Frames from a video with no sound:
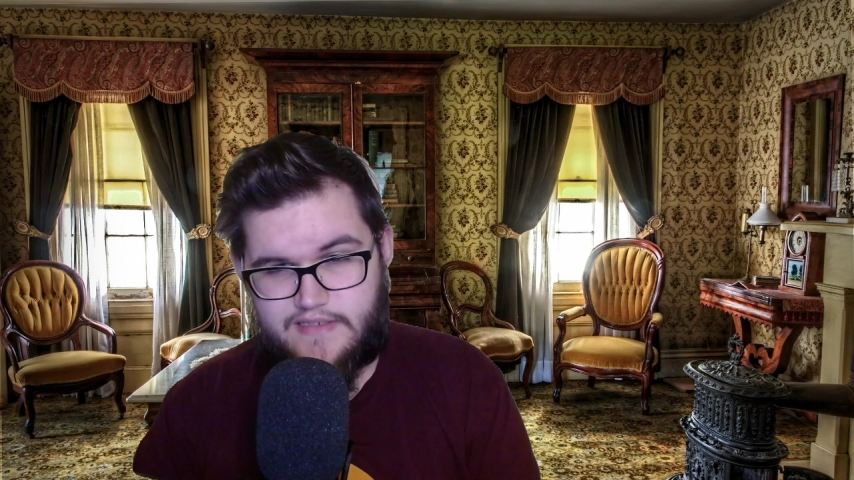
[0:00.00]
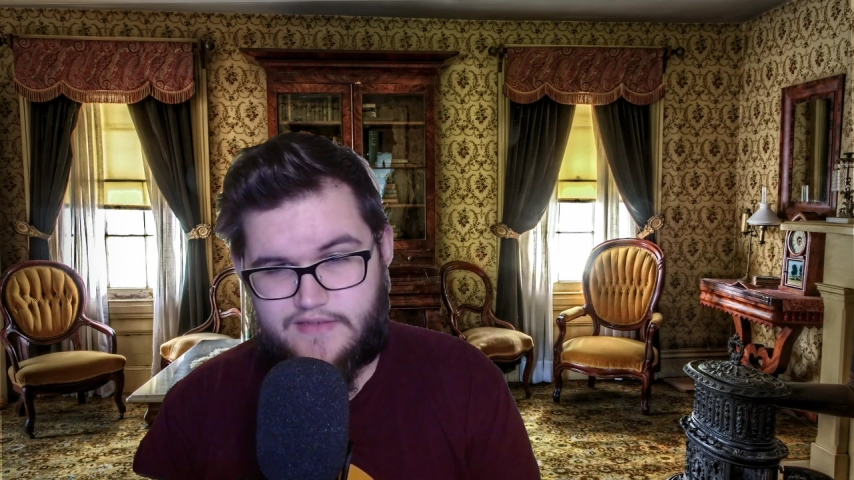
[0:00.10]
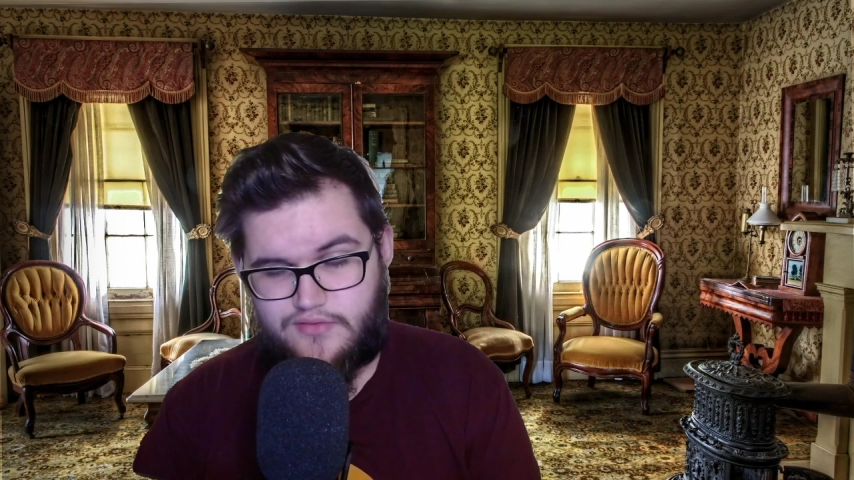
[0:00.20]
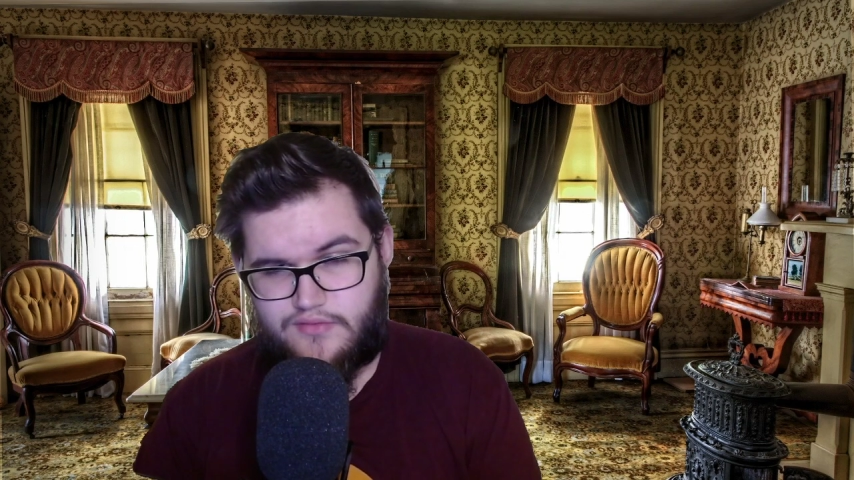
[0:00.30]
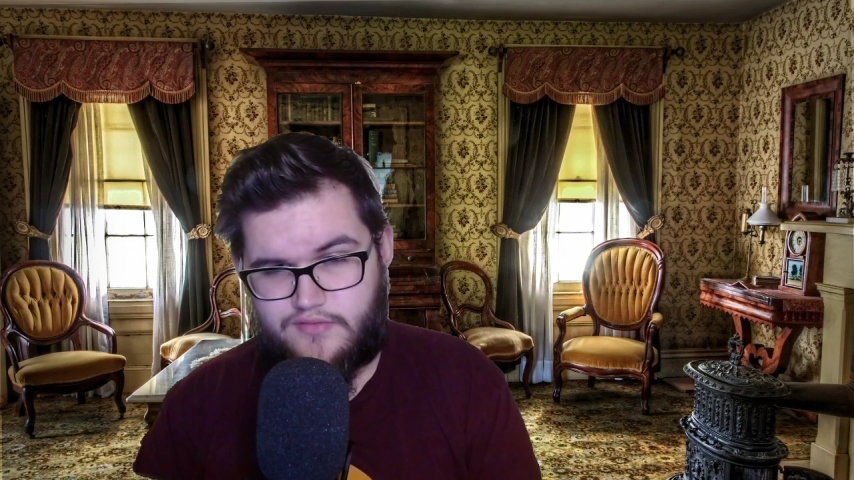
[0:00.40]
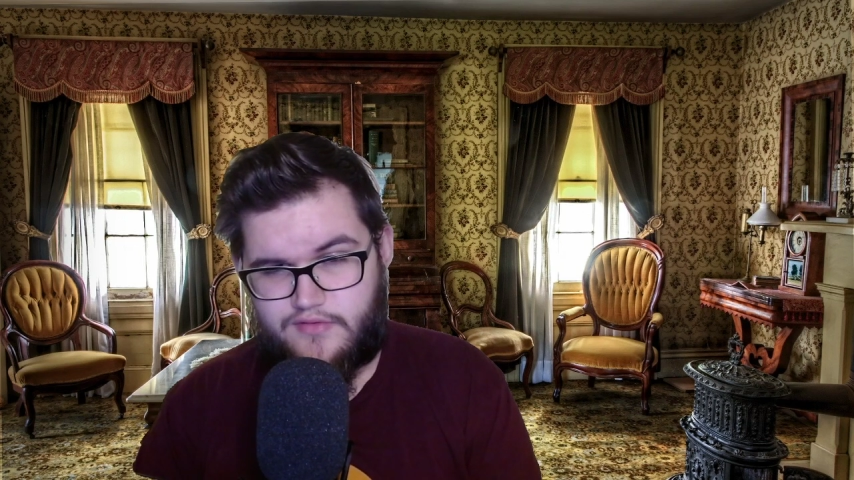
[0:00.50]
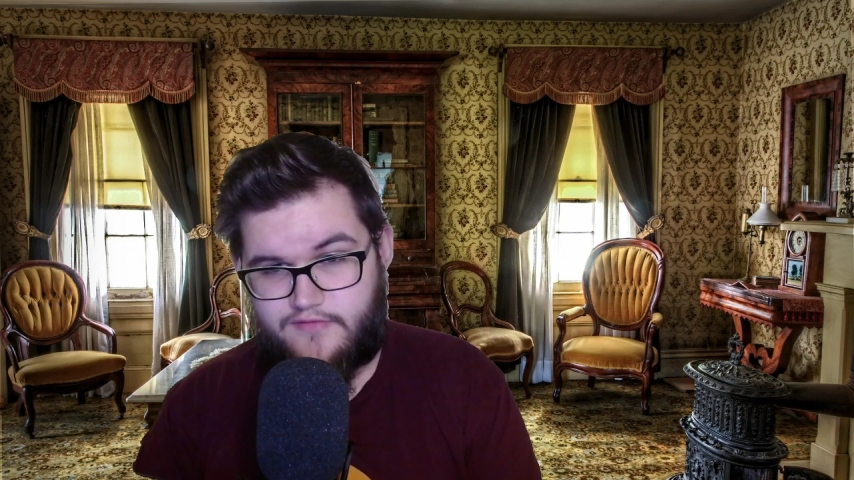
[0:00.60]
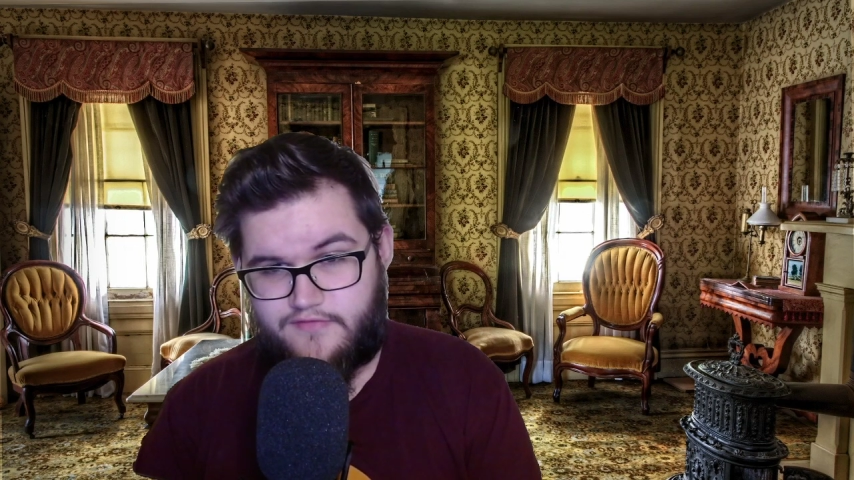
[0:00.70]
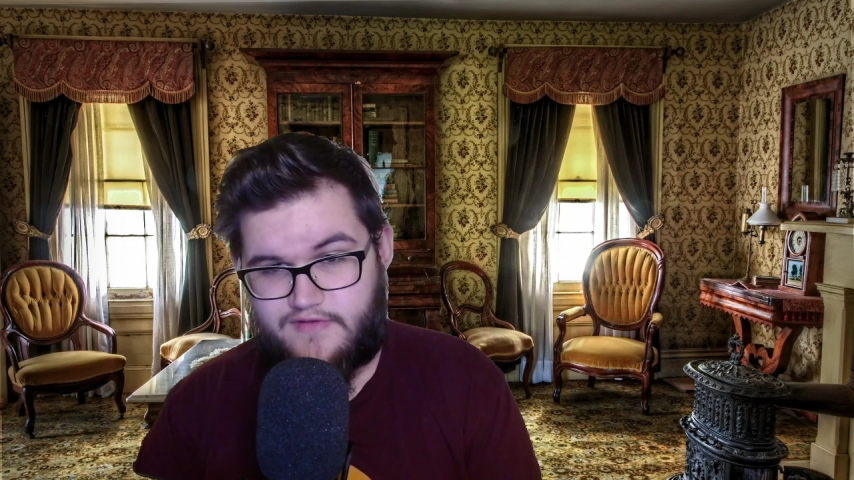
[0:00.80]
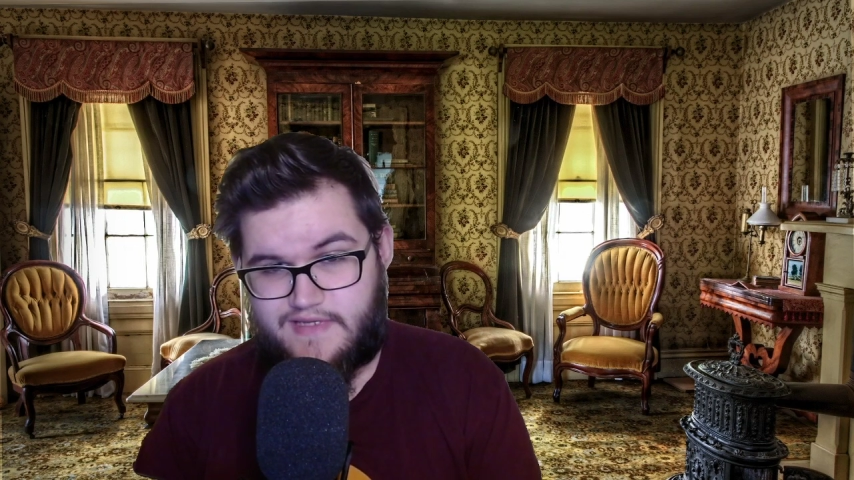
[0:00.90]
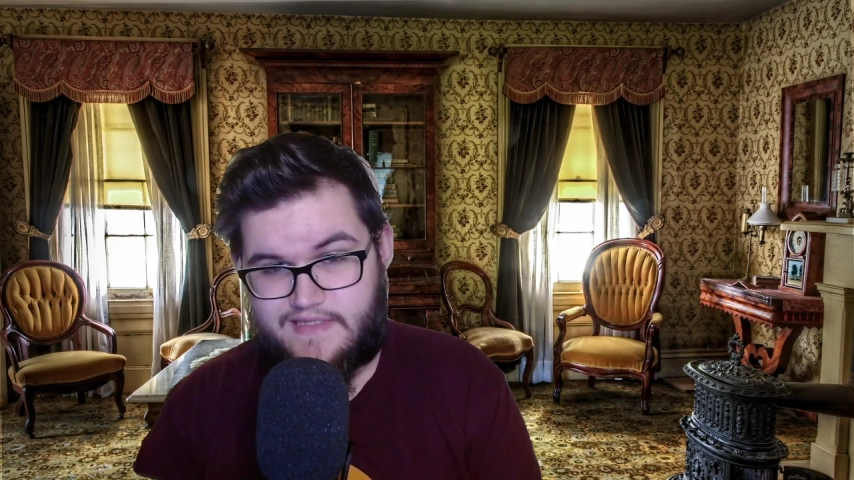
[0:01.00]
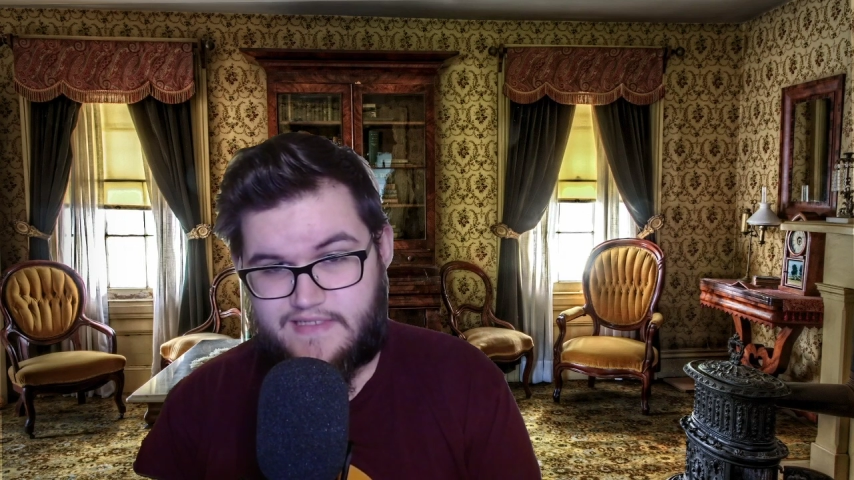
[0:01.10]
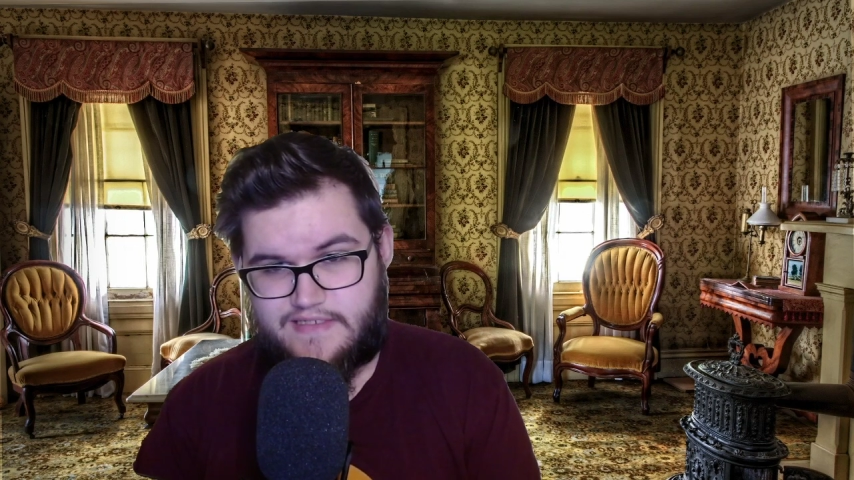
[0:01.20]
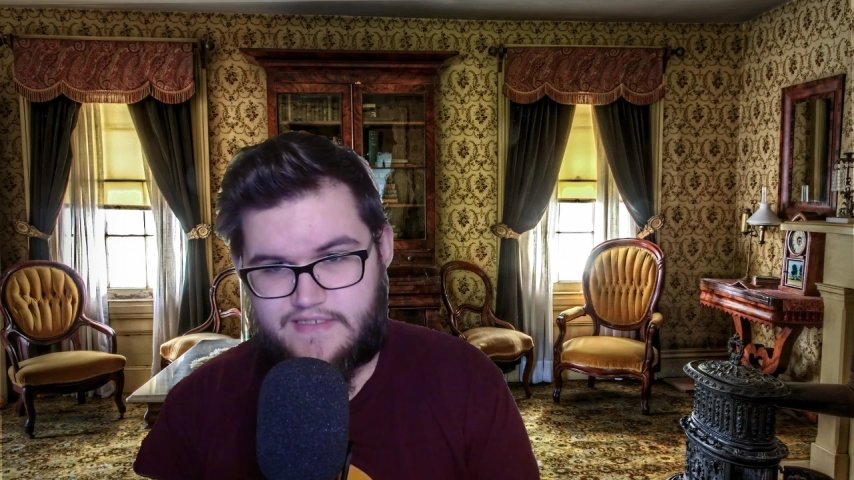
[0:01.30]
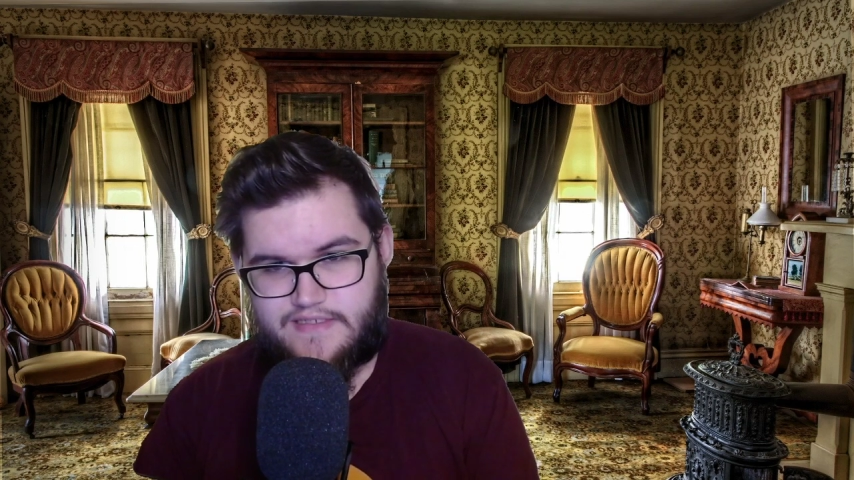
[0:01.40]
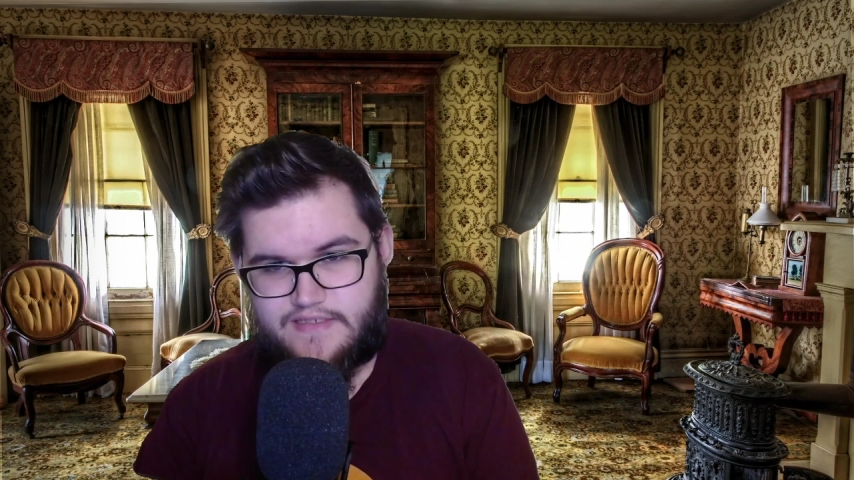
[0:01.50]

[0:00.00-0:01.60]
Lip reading: told her of feelings